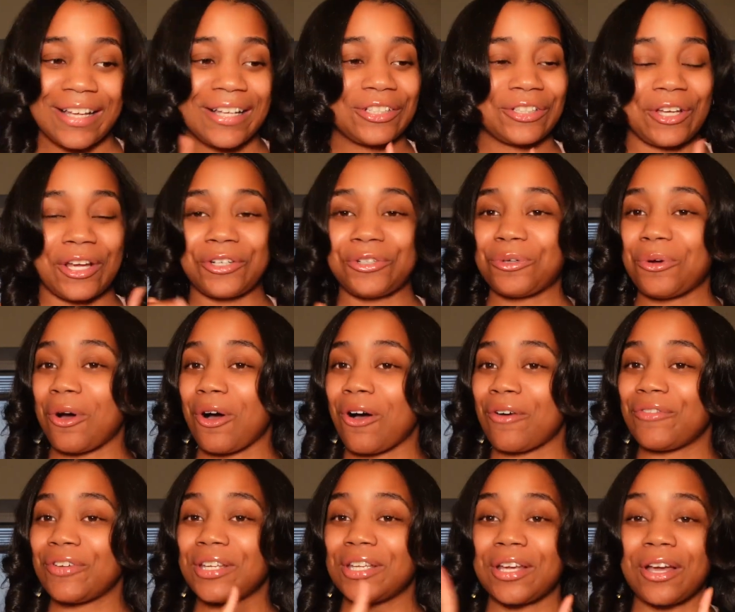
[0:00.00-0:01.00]
So I do all
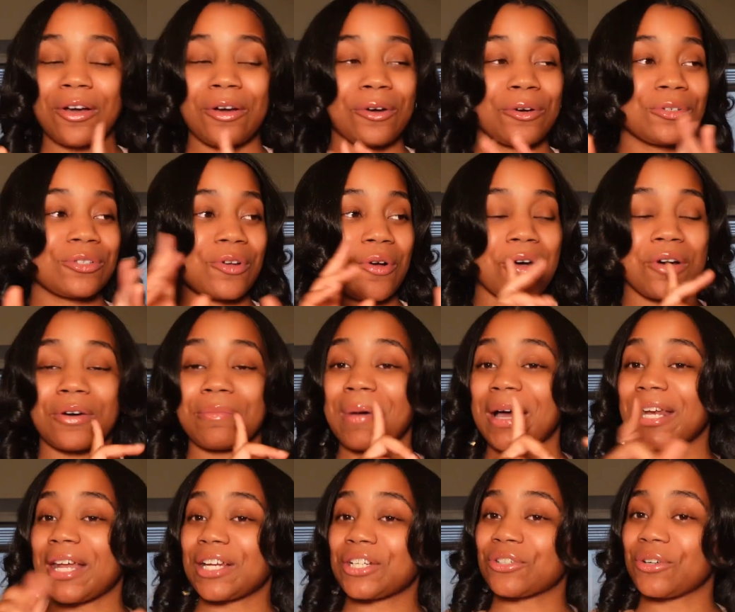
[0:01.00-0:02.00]
videos on my
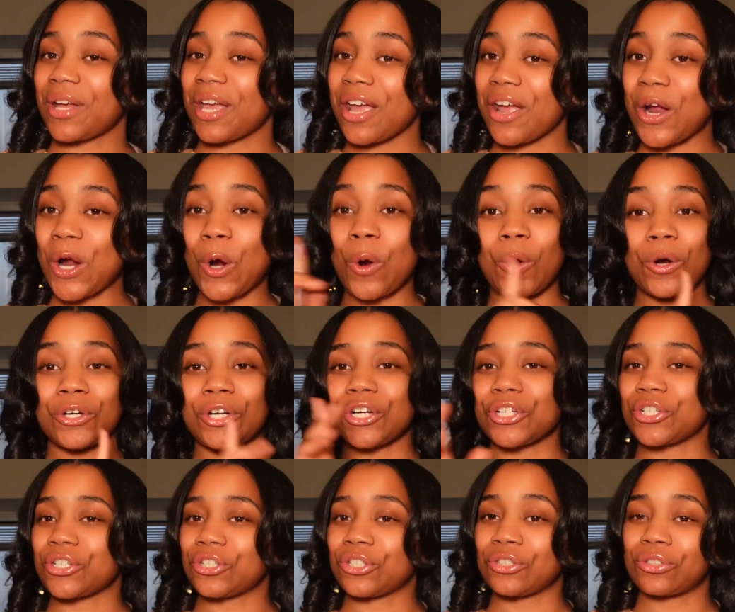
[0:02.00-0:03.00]
natural hair or
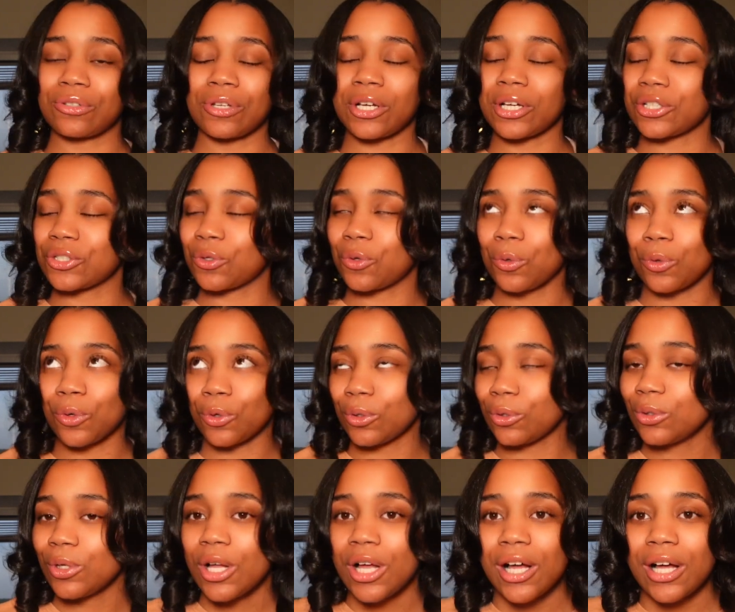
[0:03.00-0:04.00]
nursing uh,
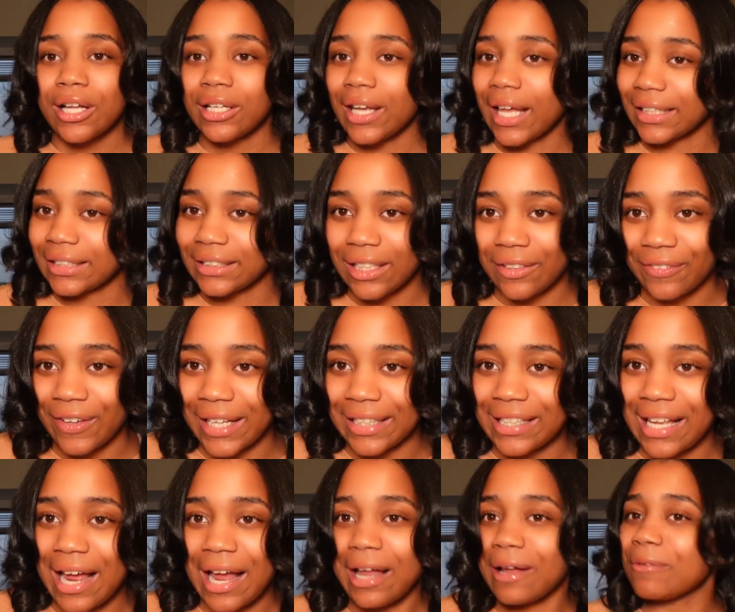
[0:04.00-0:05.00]
school, like stuff like
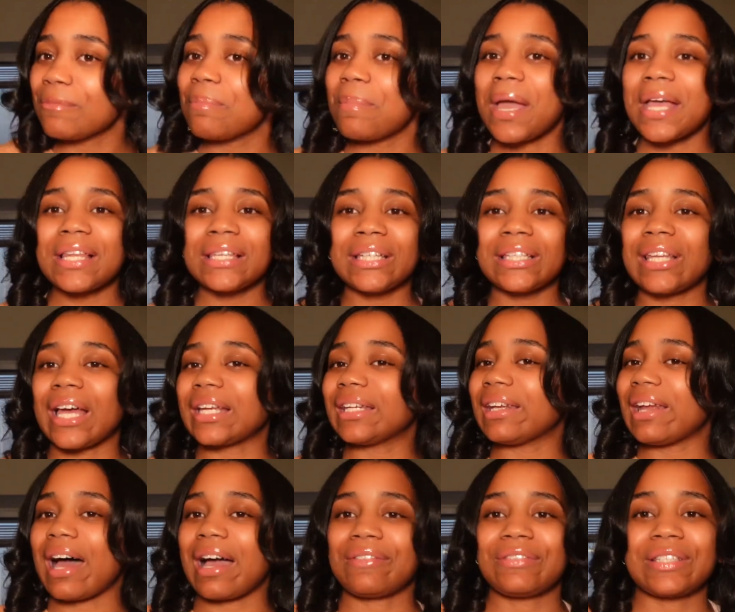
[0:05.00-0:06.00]
that. Mainly like
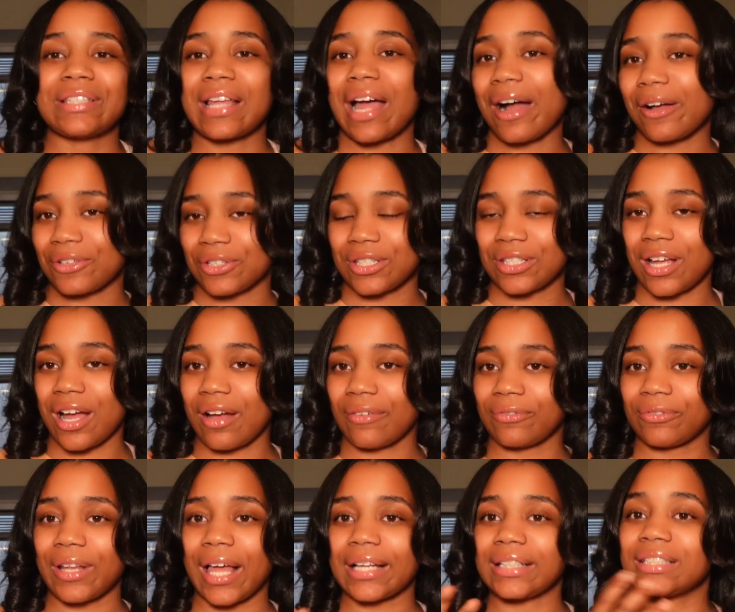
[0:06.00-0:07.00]
lifestyle
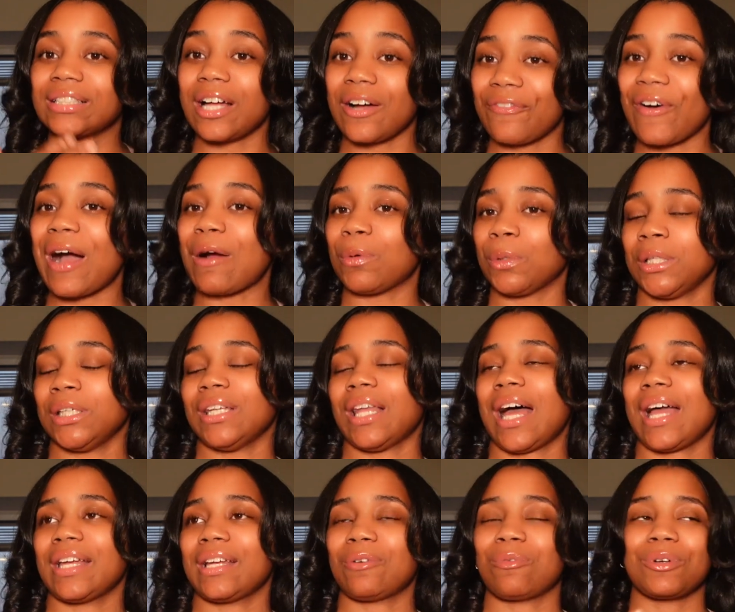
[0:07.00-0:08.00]
stuff, like stuff I really
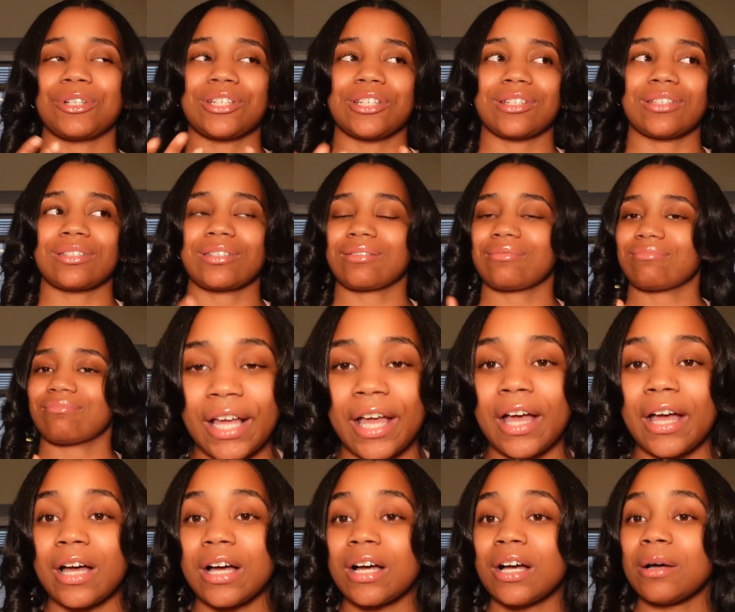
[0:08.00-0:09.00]
like, which is,
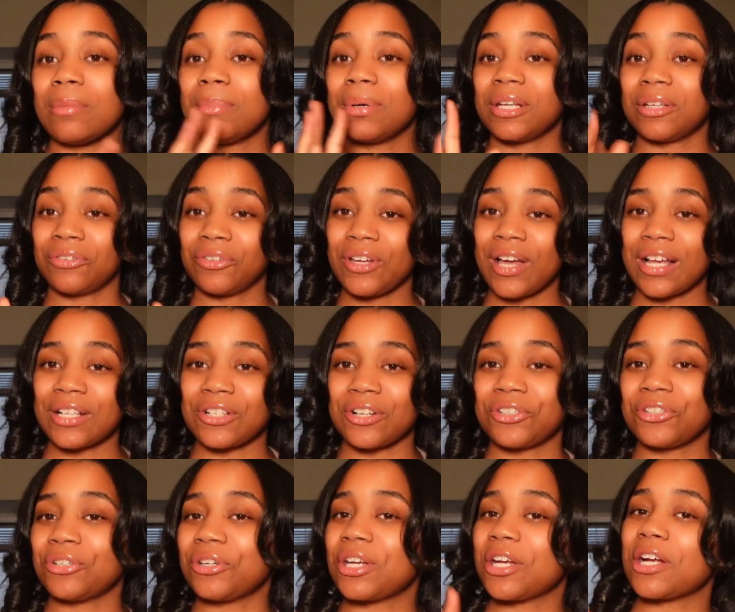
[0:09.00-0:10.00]
yeah. But if you guys are
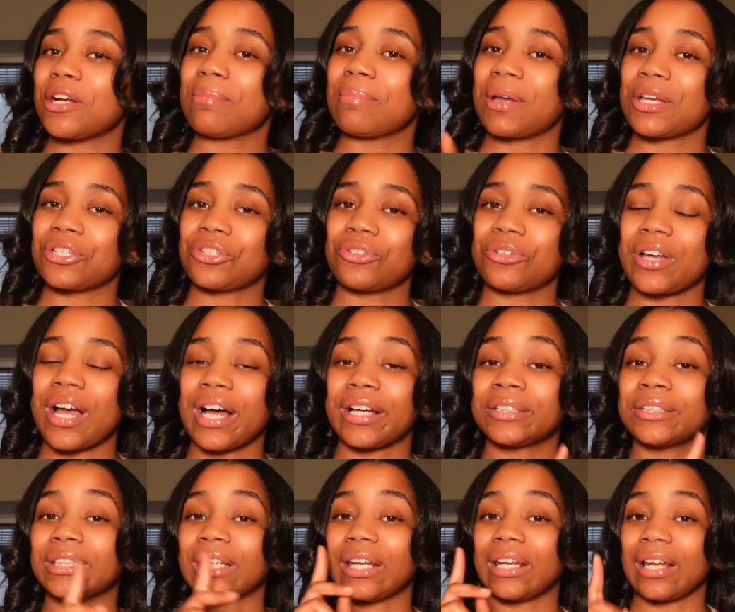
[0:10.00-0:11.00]
new here, make sure you
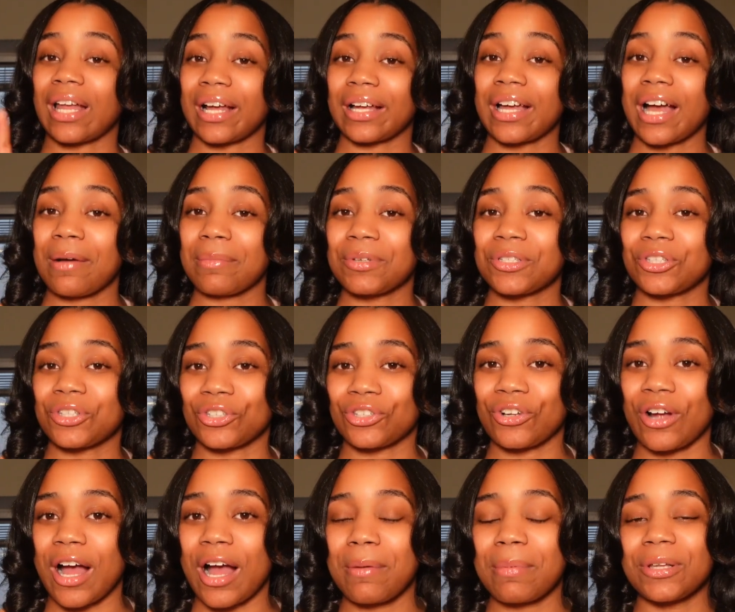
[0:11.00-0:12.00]
guys like, comment,
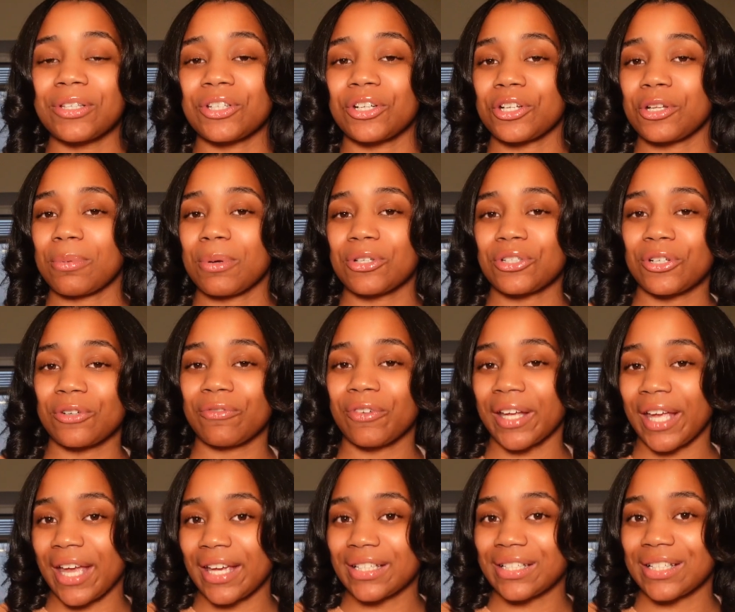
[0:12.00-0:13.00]
subscribe, and turn your post
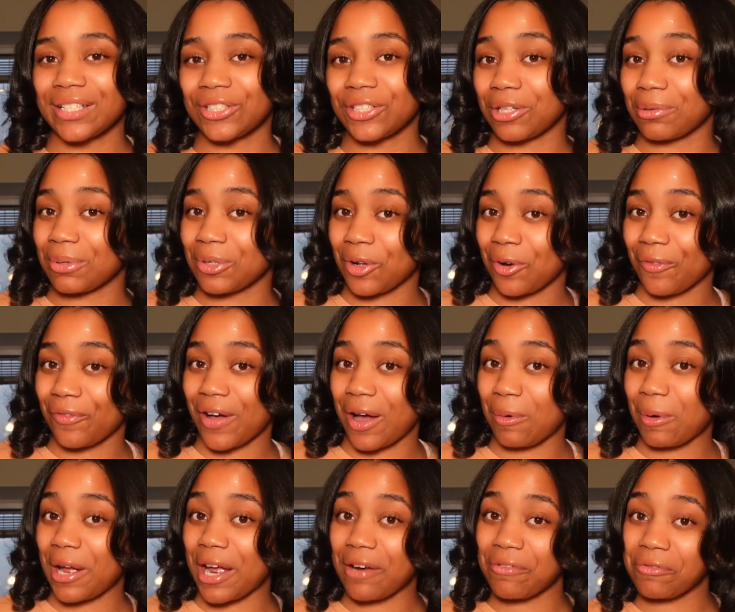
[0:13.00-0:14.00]
notifications so you know if I
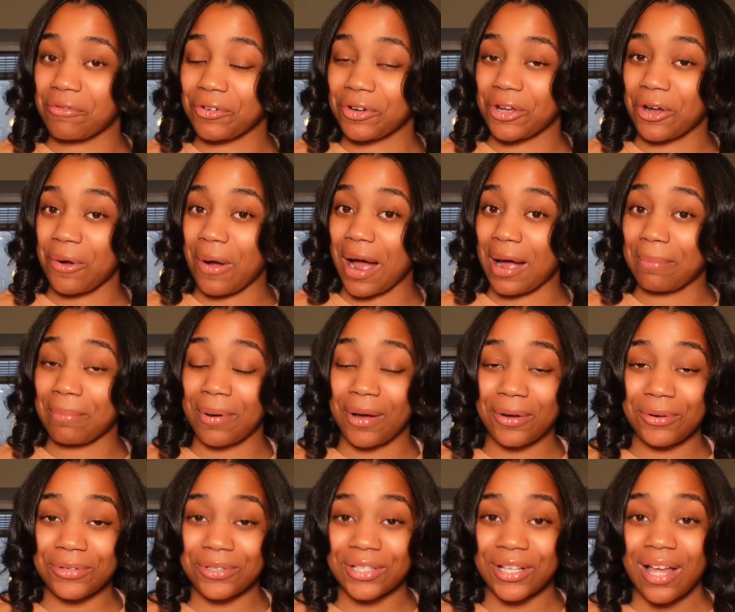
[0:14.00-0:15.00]
every video I
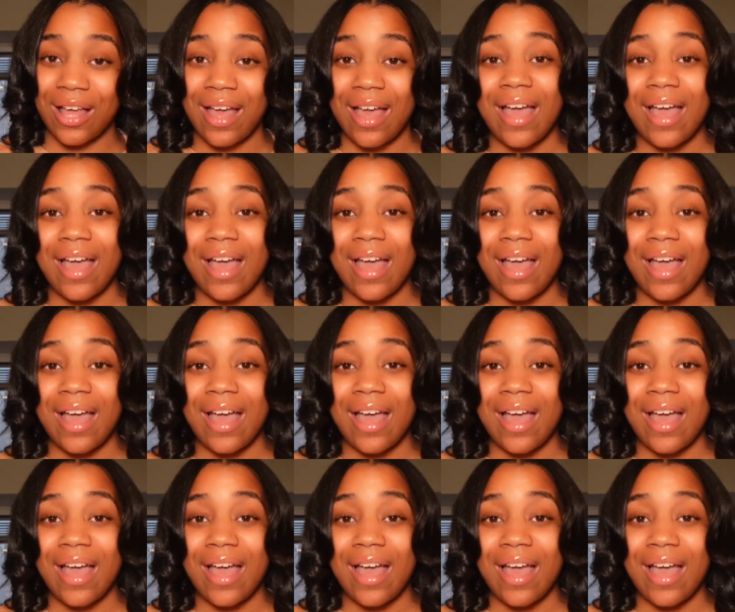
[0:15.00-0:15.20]
post.